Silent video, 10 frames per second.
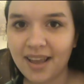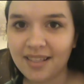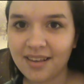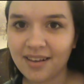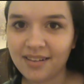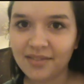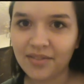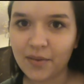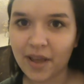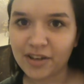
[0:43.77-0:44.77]
at the
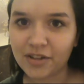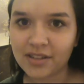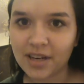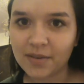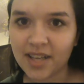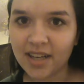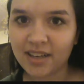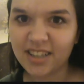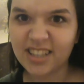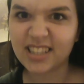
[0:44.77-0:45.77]
locations, and I was like,
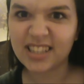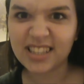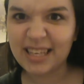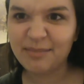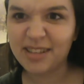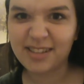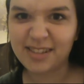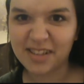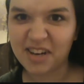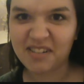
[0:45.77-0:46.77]
oh, Kim
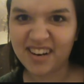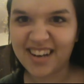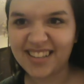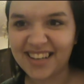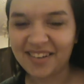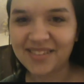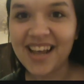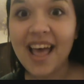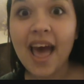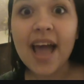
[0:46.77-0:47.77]
gets to go, and I don't.
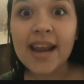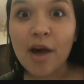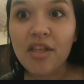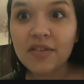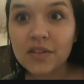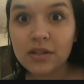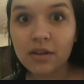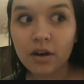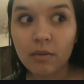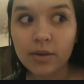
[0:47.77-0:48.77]
And now
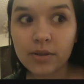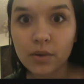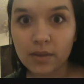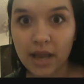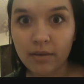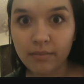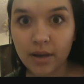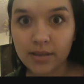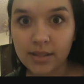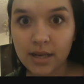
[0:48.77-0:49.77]
they're almost sold out in
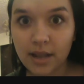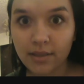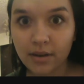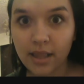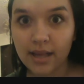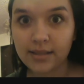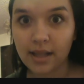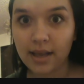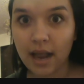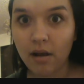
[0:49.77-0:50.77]
Boston, and they're, like,
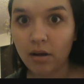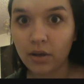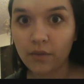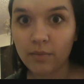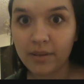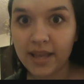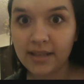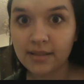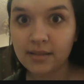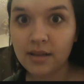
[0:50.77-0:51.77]
selling out all over the
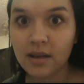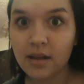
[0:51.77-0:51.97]
place.